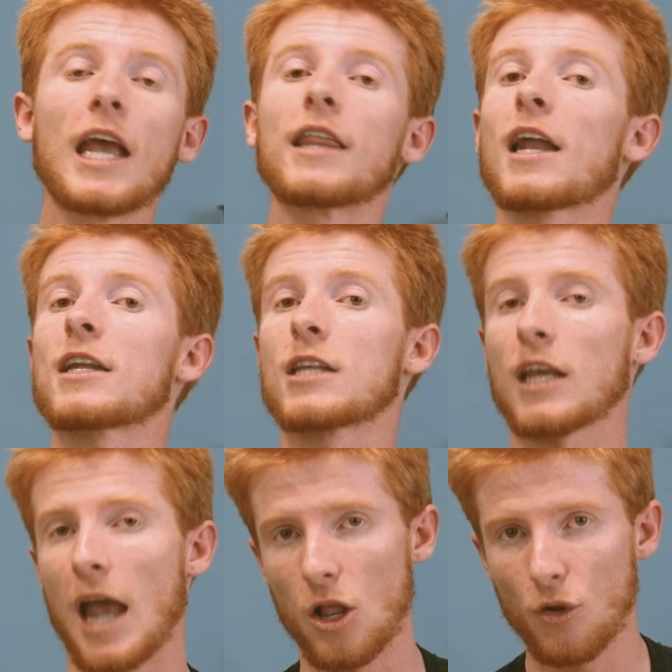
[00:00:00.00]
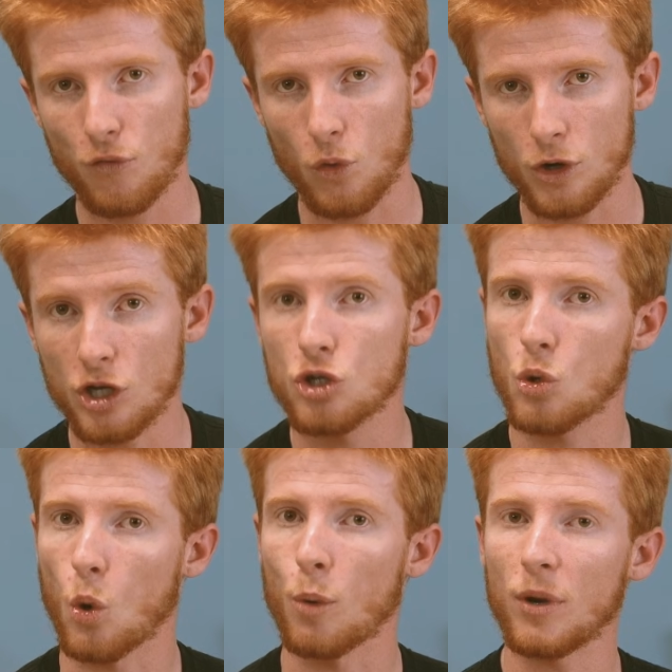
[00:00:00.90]
and that is the California
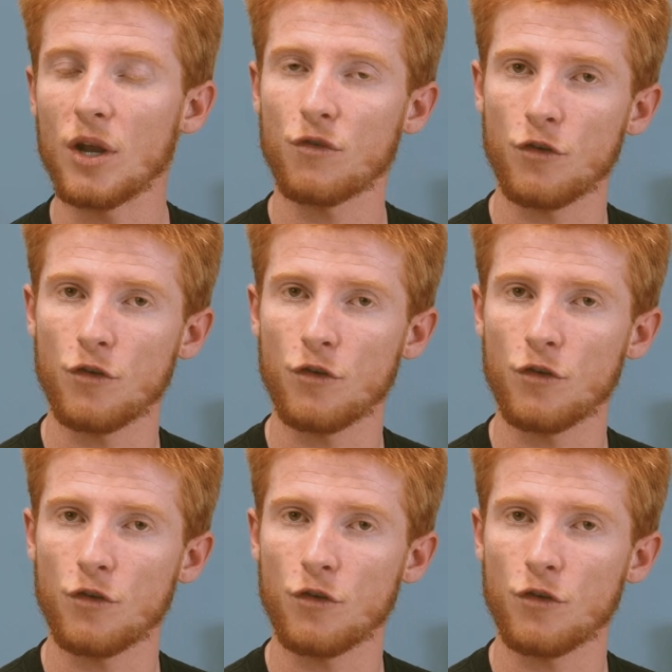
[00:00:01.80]
scorpion